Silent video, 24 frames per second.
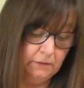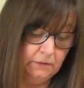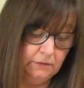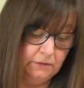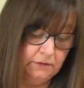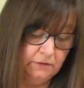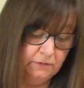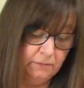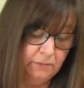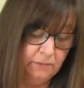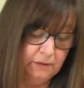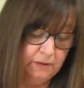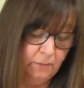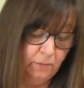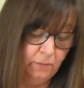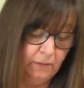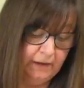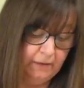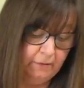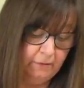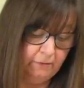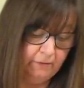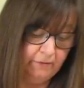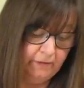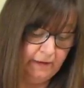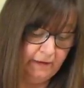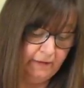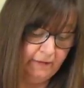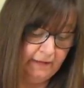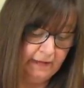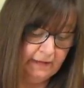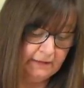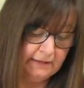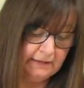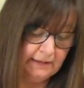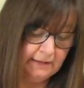just be aware of that.
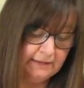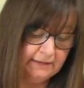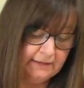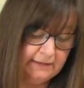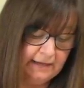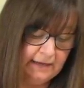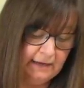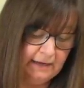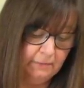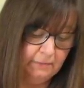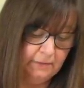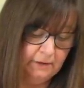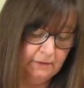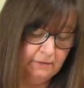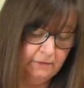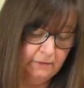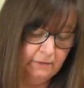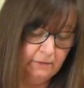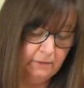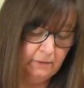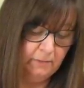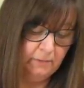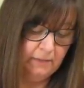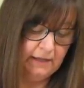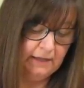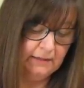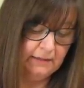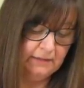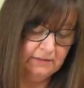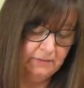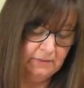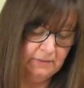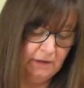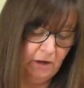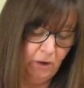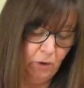That tends to happen if the pen's
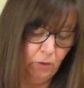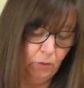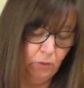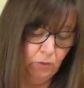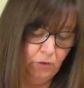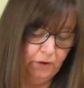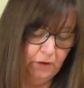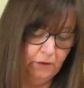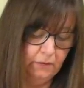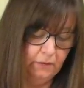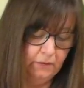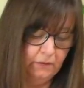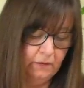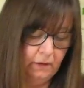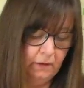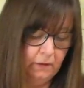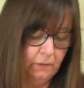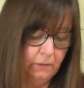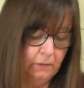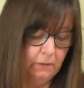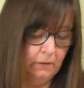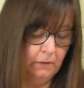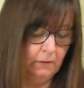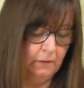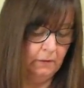a bit older. So,